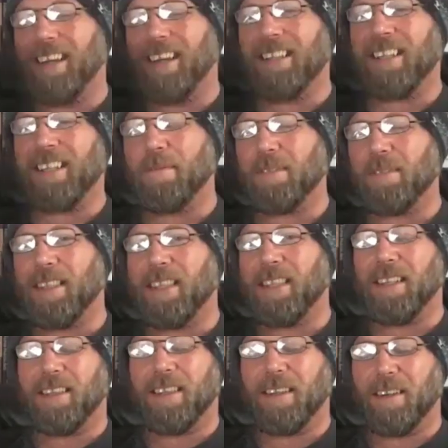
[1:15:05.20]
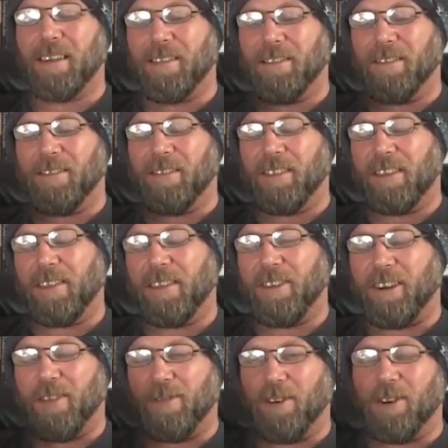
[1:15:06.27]
of times the
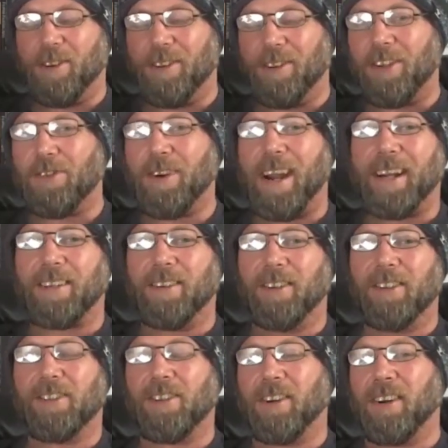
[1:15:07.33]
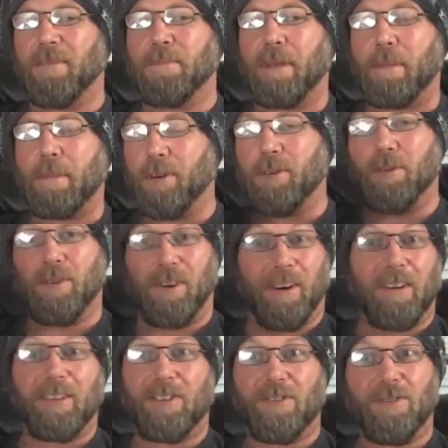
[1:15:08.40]
very vocal detractors are people who
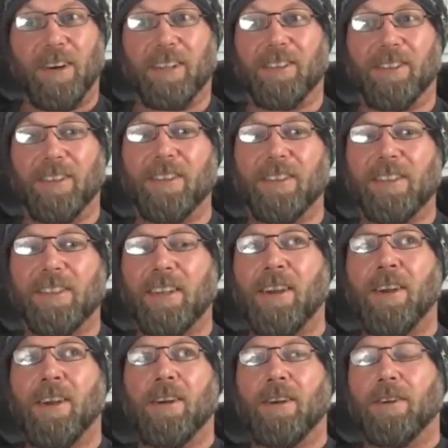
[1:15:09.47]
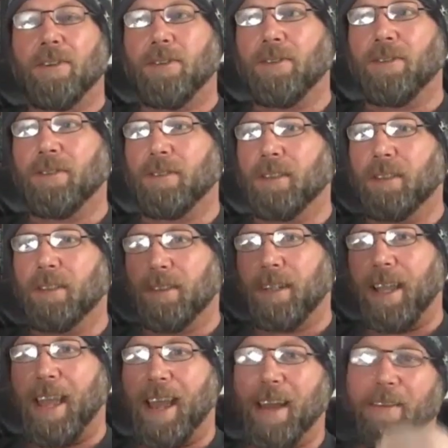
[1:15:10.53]
are instructors who
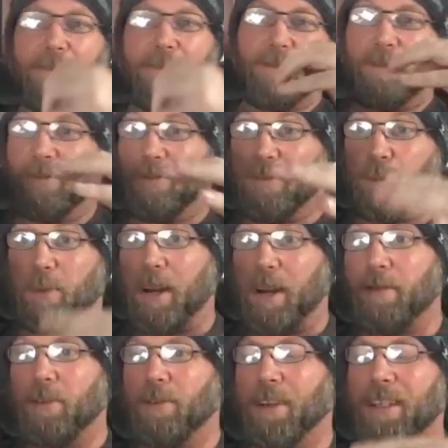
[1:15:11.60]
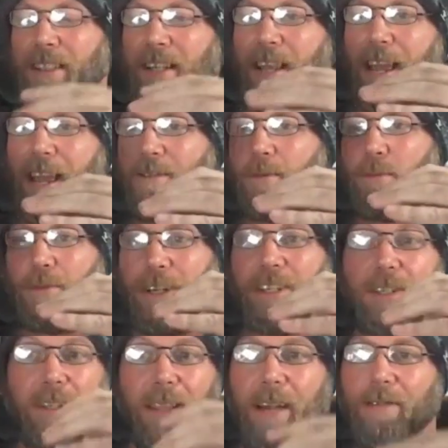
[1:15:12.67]
have, for whatever reason, haven't
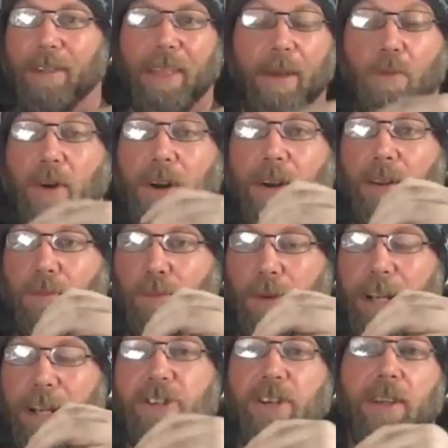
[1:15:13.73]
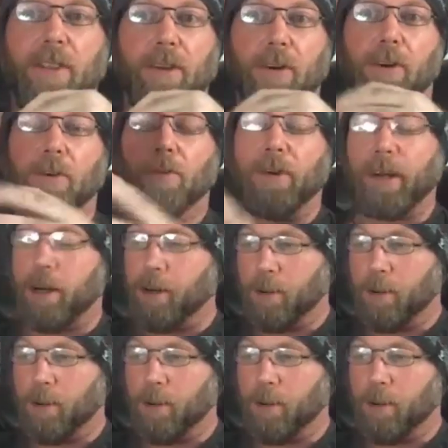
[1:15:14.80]
reached the level they want to reach in their career.